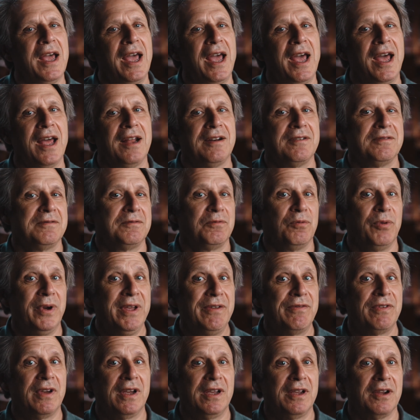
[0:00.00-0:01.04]
And
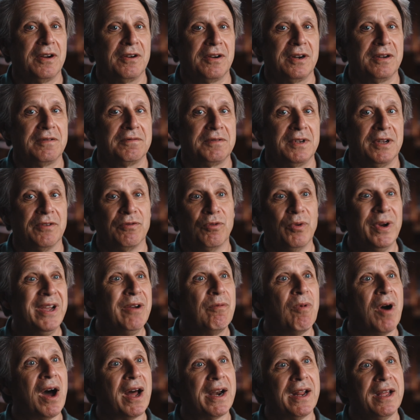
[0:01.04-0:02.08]
we figured if we
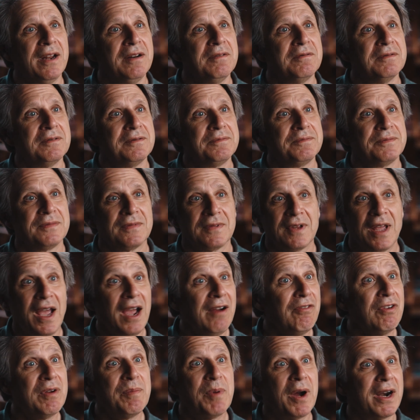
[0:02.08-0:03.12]
want it,
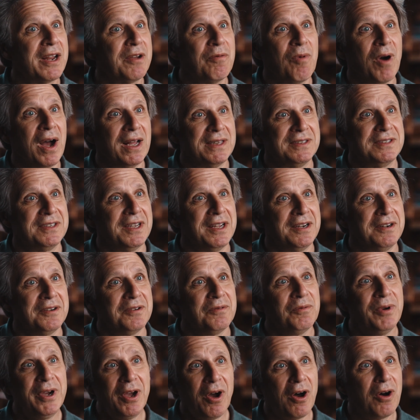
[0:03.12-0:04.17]
Everybody wants it.
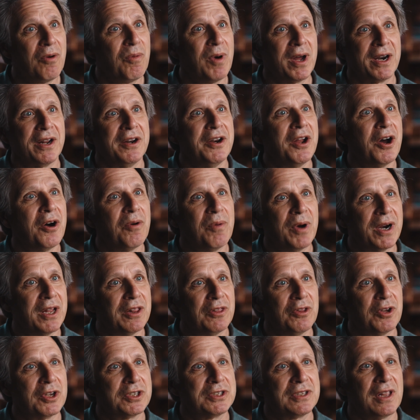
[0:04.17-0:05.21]
We all want to know what
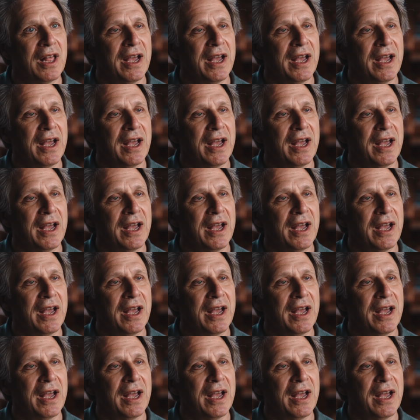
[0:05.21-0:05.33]
it looks